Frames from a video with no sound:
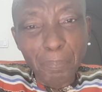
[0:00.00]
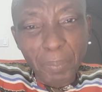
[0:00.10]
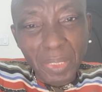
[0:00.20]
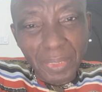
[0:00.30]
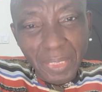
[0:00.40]

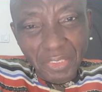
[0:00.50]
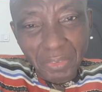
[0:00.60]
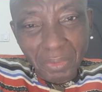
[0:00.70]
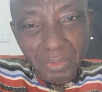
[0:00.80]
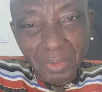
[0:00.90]

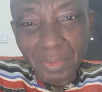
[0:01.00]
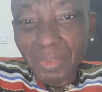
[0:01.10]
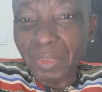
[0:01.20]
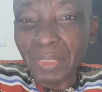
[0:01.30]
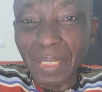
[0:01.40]
implication
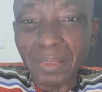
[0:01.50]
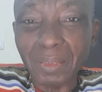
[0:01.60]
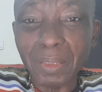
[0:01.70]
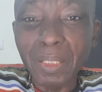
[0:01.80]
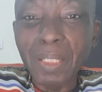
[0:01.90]
is that
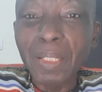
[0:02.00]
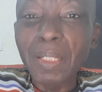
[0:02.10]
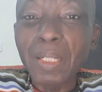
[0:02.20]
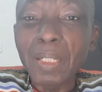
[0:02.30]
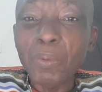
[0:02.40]

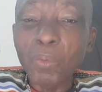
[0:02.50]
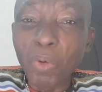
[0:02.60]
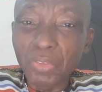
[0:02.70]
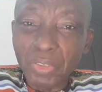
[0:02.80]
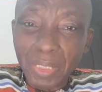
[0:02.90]

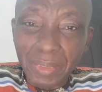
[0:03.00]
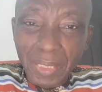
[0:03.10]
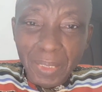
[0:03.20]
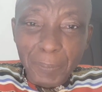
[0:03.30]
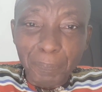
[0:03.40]
once
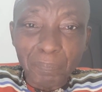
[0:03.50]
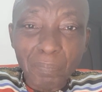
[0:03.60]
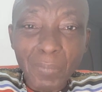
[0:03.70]
again,